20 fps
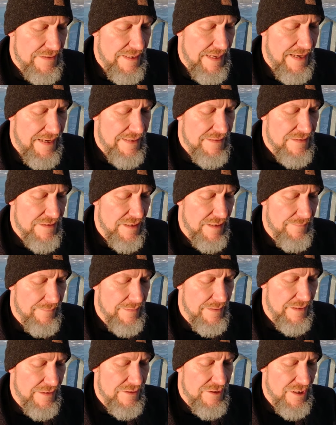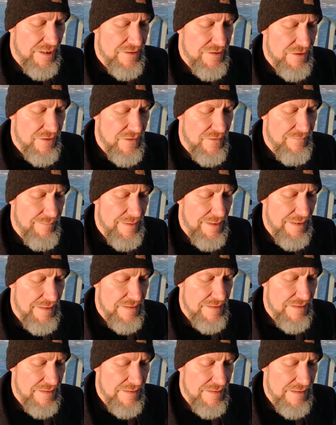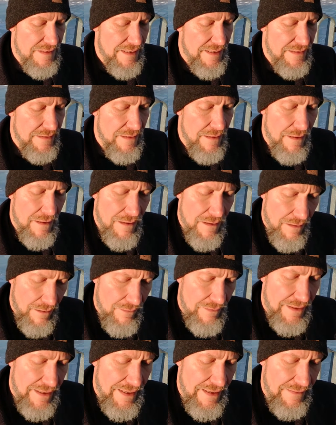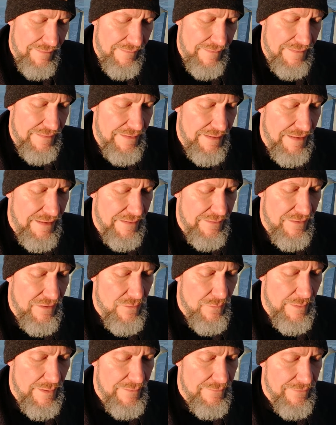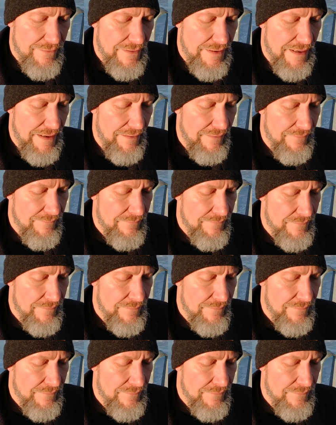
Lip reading: his hands up in a gesture of peace and said, "Okay, Klinttan, you win for now.